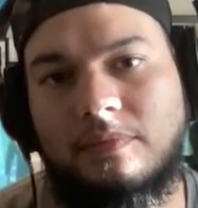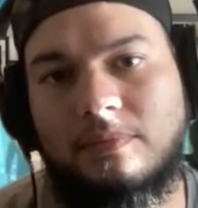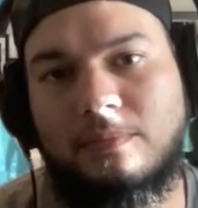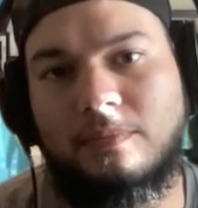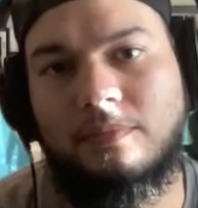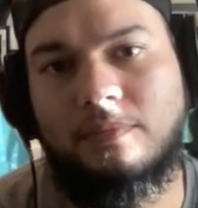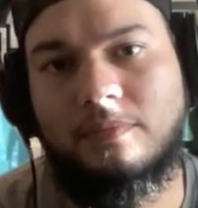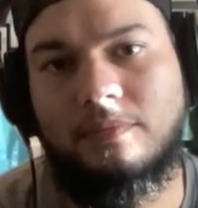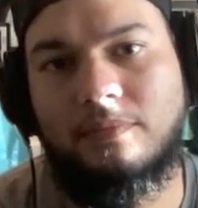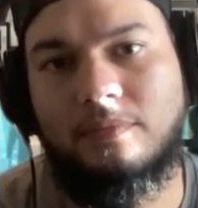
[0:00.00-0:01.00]

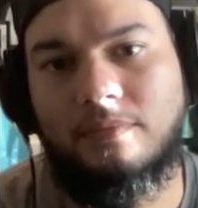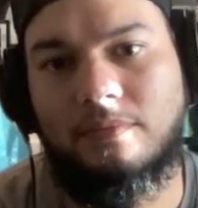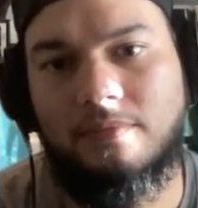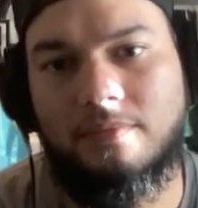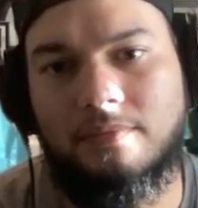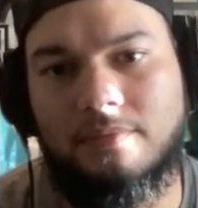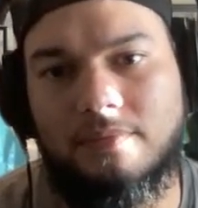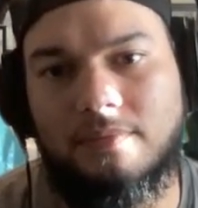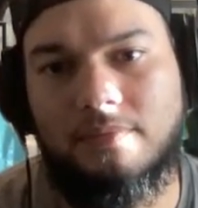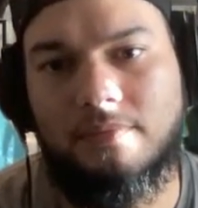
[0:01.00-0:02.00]

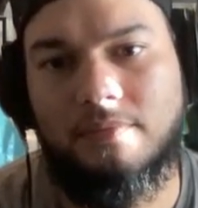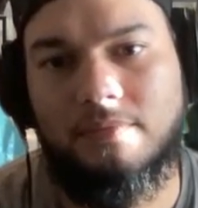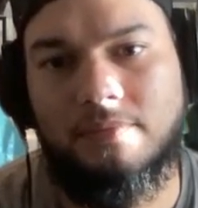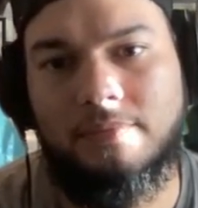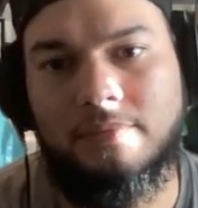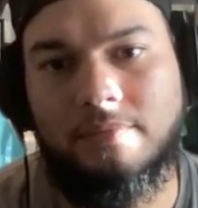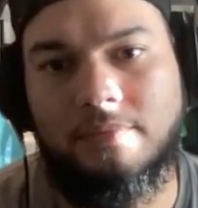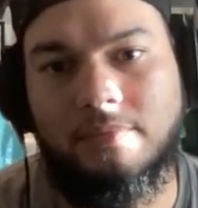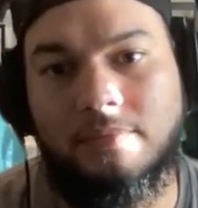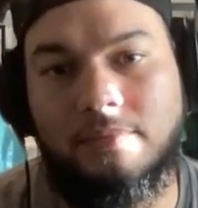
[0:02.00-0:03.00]

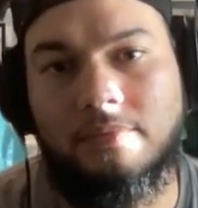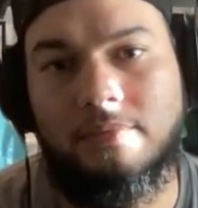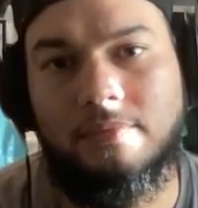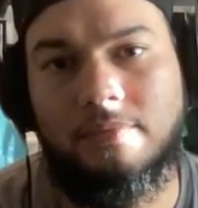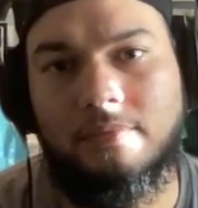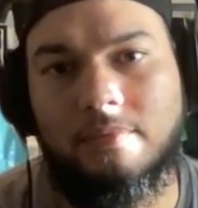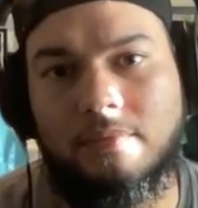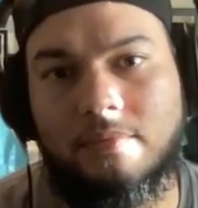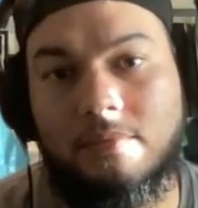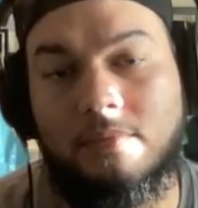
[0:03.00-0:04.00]

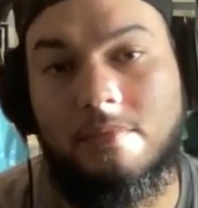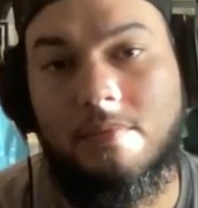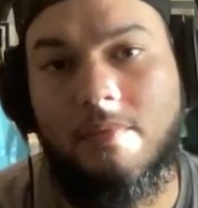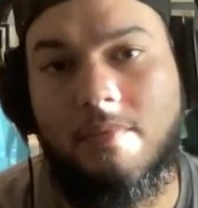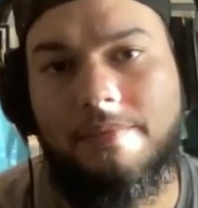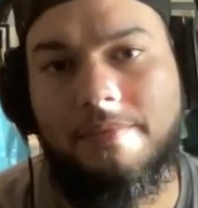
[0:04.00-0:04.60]
(silent)